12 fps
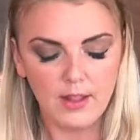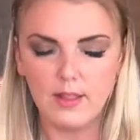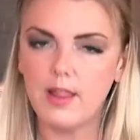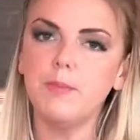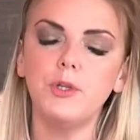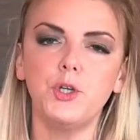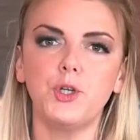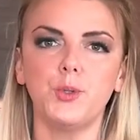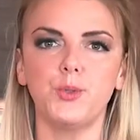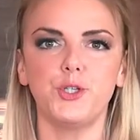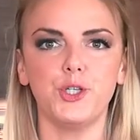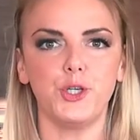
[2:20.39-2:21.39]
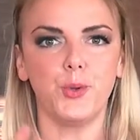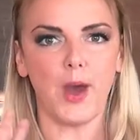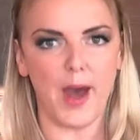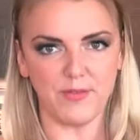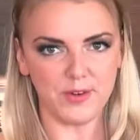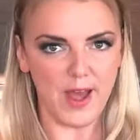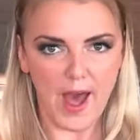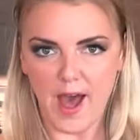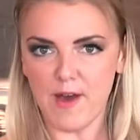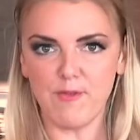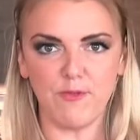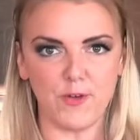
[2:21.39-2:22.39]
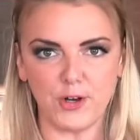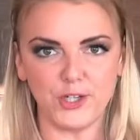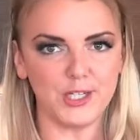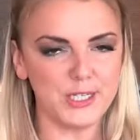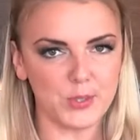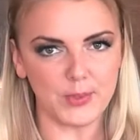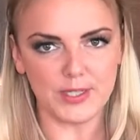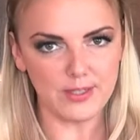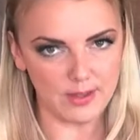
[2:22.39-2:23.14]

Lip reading: Lemon juice, you have to have freshly squeezed